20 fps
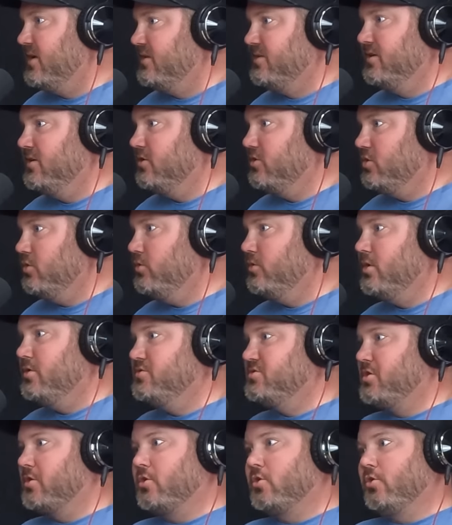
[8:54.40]
And I think
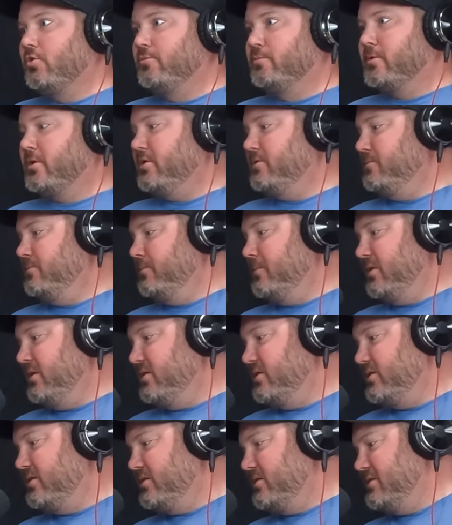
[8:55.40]
kudos to Culprit,
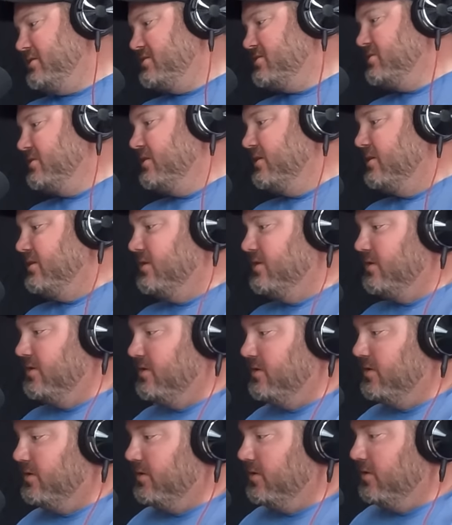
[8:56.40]
because
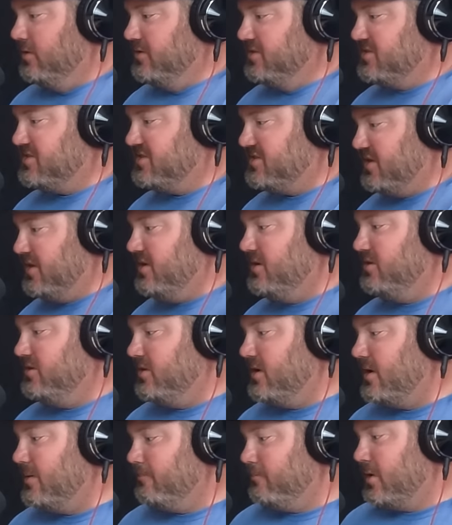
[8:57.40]

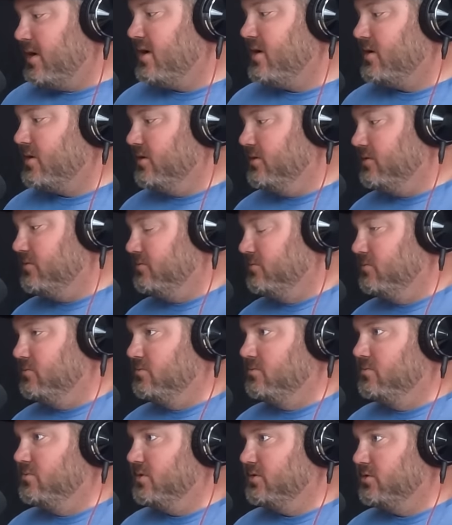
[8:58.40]
seeing that pocket,
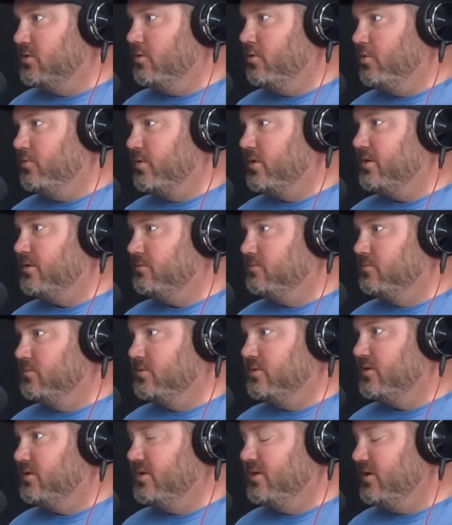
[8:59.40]
that the O-ring,
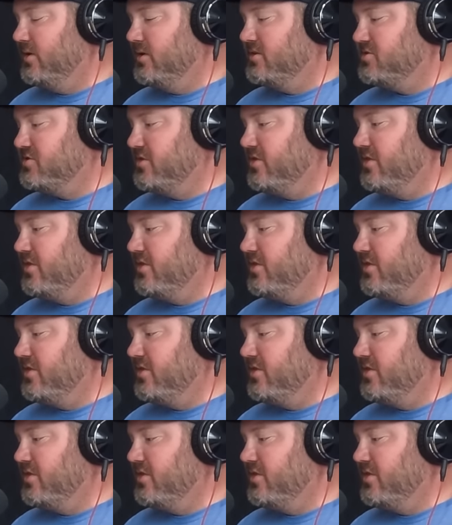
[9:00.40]
it's